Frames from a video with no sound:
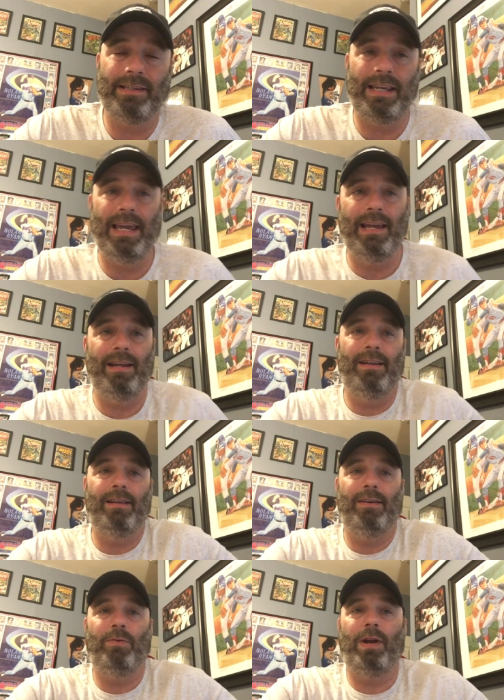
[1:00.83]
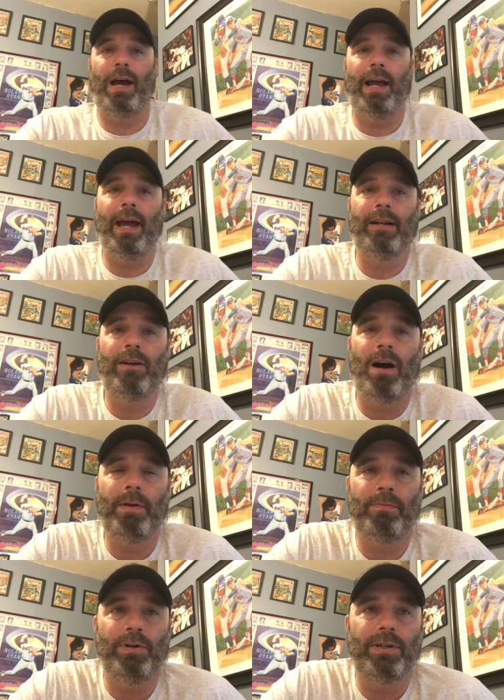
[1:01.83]
kid when I had
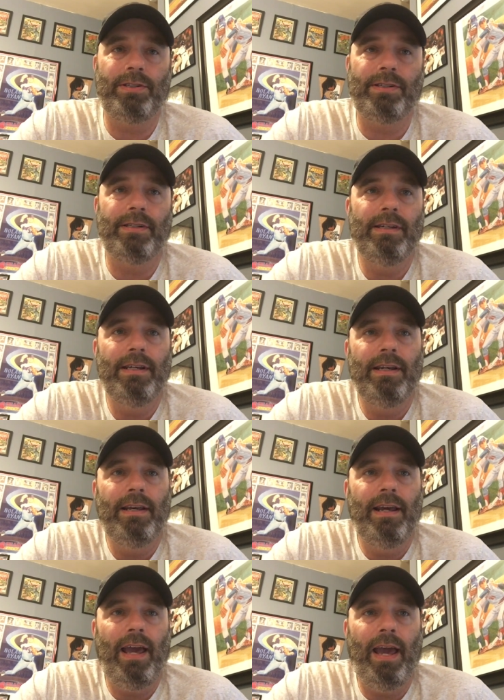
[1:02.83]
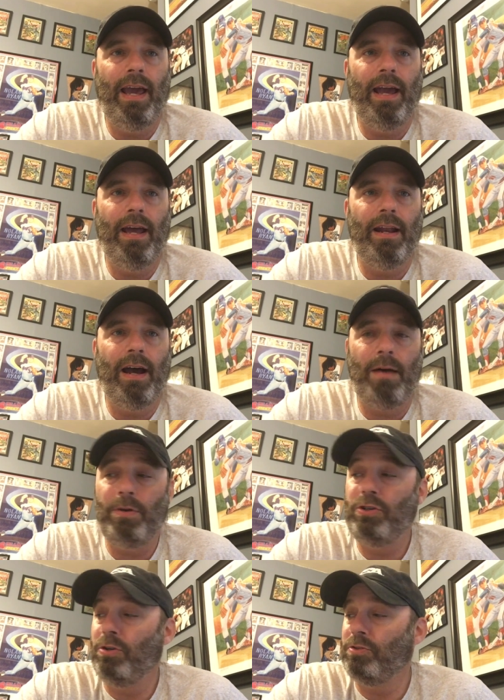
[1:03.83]
comic books. And I'm going
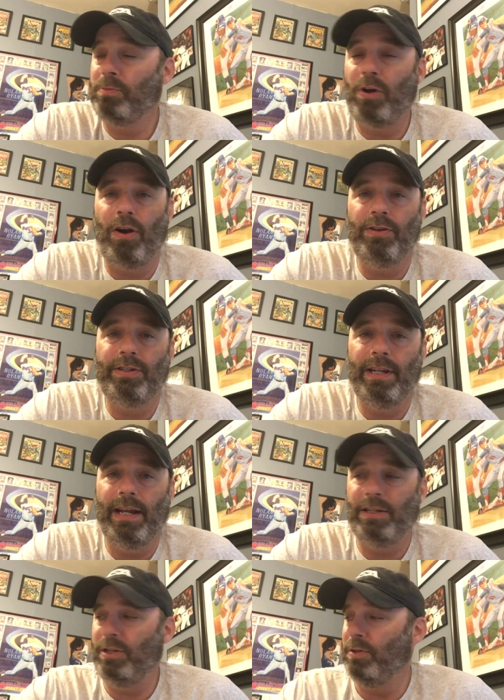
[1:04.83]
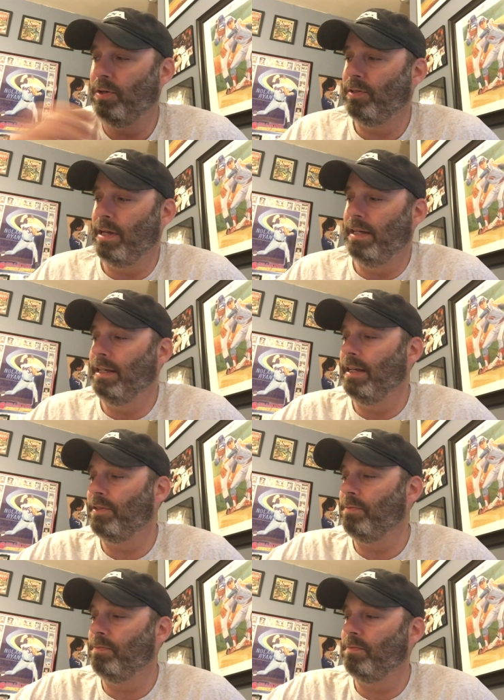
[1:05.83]
to show some cards today too, because I did get
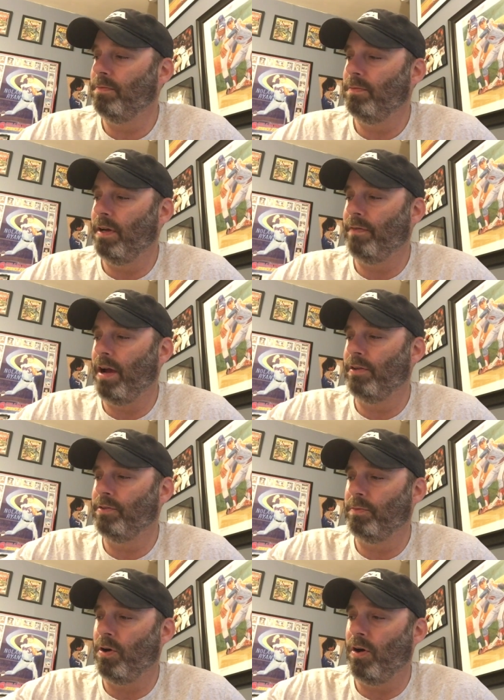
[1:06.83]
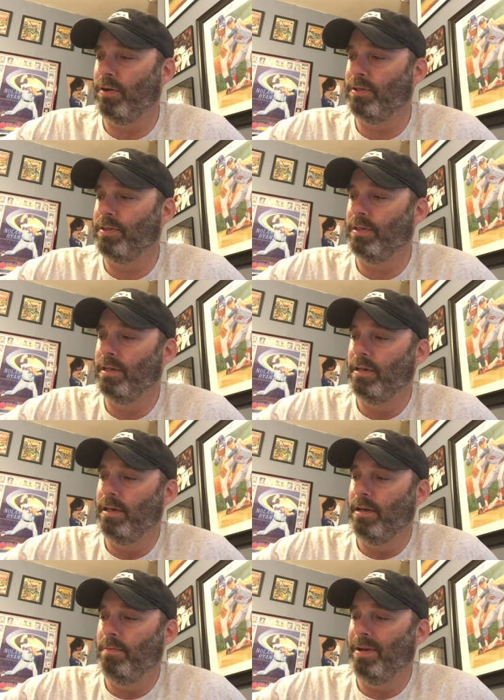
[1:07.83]
some, I've gotten some cards,
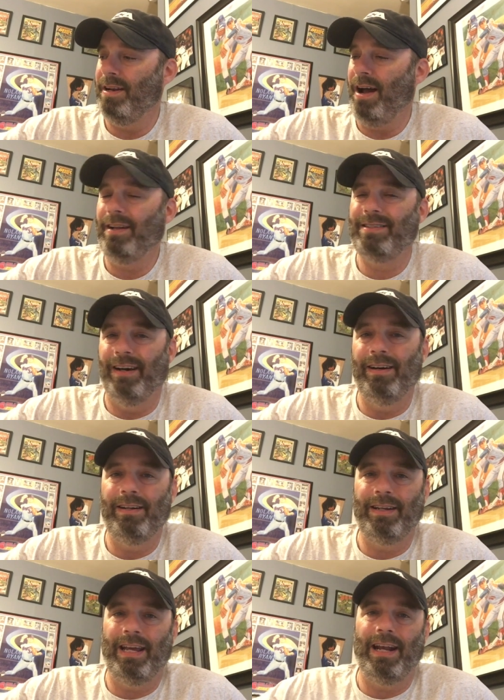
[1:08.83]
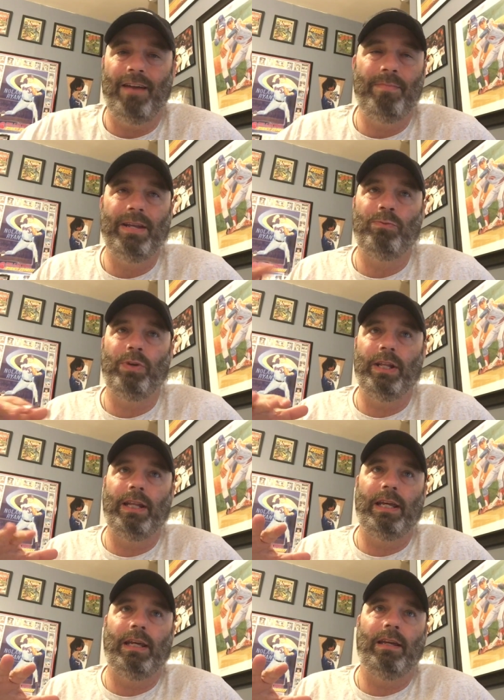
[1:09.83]
but not a ton. Again, I've been
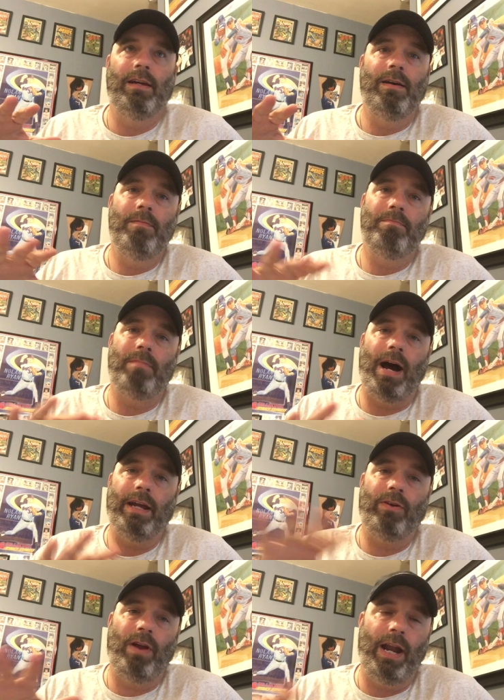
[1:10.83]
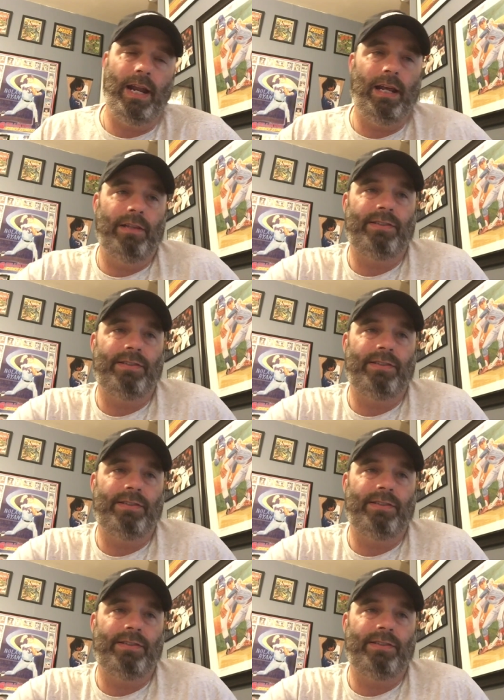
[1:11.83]
really migrating